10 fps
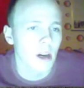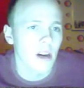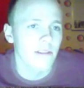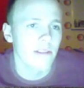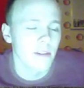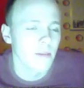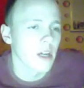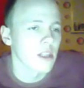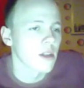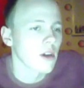
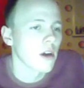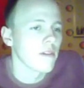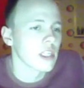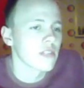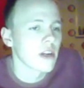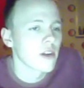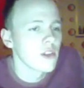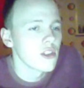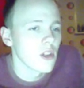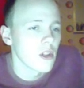Knockoff, because Knockoff is
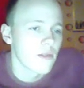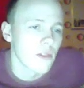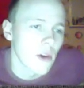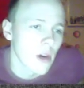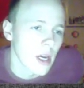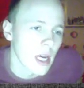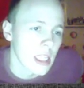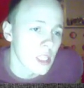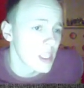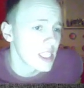very crucial for
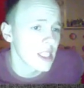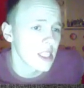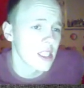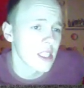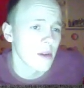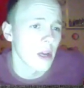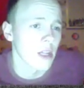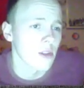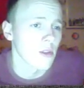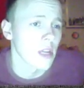his switch-ins
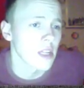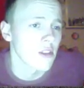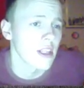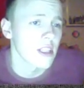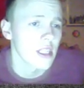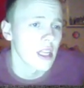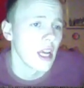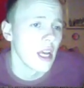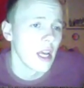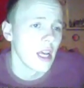to Giga
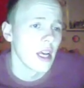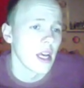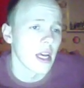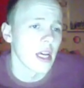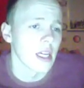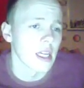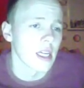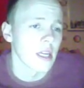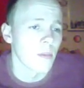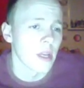Drains,
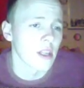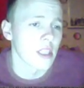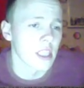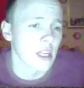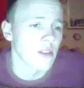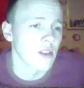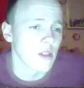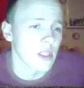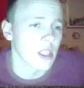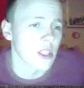because his Giga
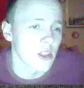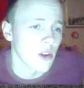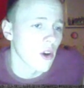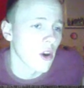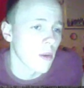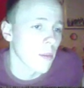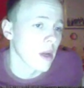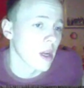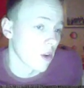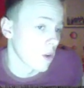Drain switch-ins are
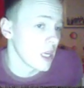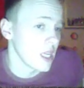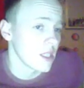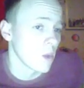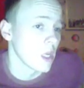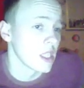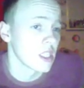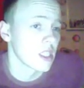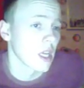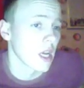Crobat,
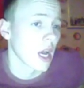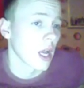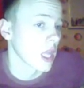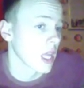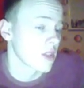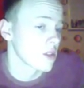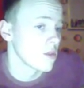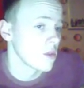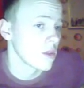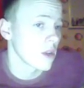which I like
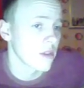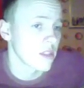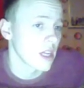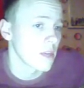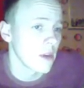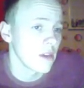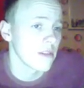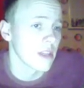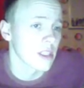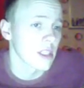to knock outside him
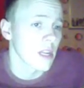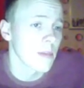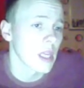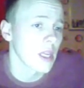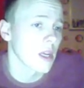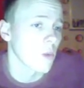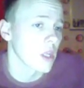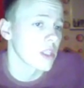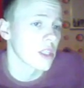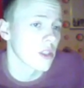off. It's Celebi,
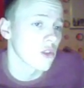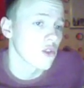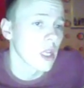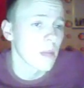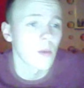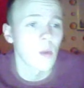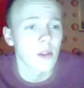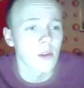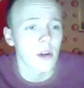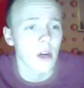which is also a little
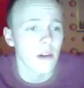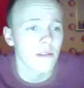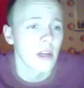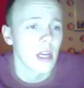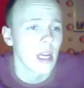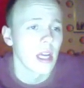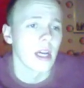bit weak to knock off.